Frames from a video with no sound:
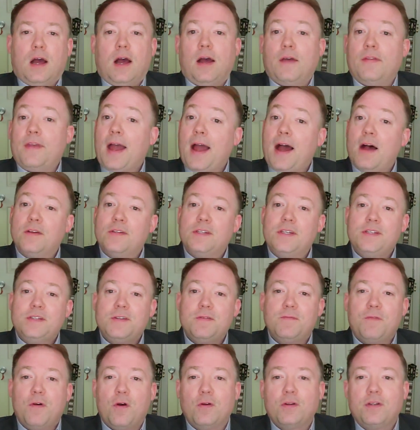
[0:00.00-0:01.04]
the House has
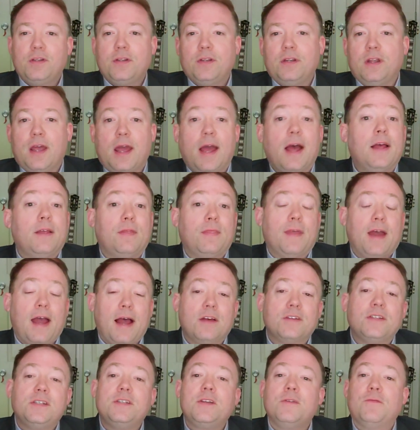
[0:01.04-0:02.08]

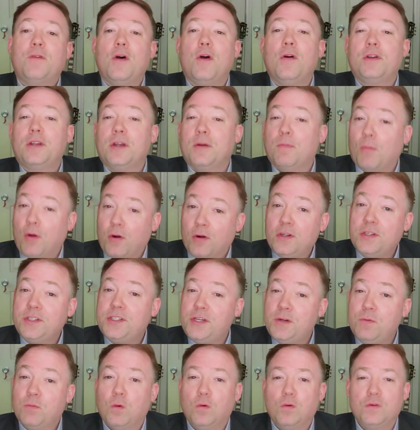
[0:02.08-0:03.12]
evoked emergency
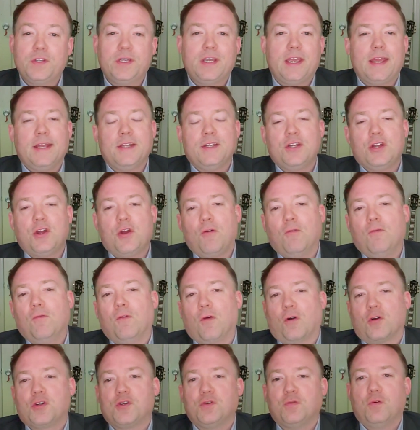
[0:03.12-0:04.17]
rules again to go
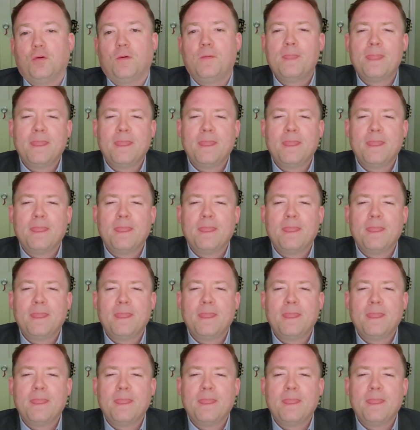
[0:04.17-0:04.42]
virtual.